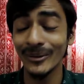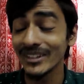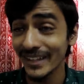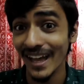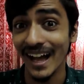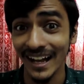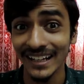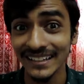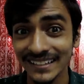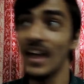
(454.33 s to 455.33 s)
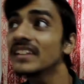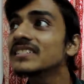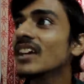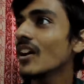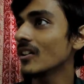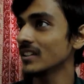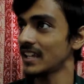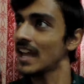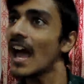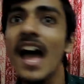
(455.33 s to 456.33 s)
Oh yeah, that's all
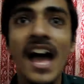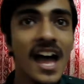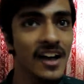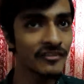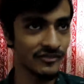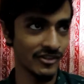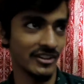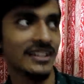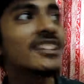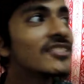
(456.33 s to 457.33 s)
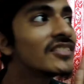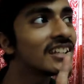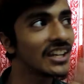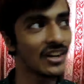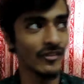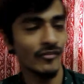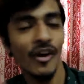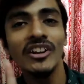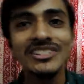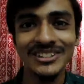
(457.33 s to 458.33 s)
that I have for this video
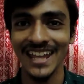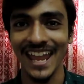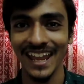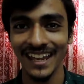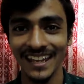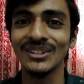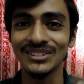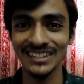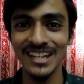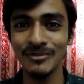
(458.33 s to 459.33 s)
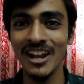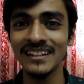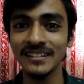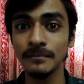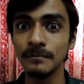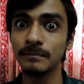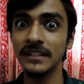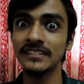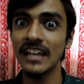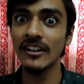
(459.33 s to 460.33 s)
for today. So stay random,
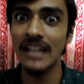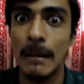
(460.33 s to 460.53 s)
peace out,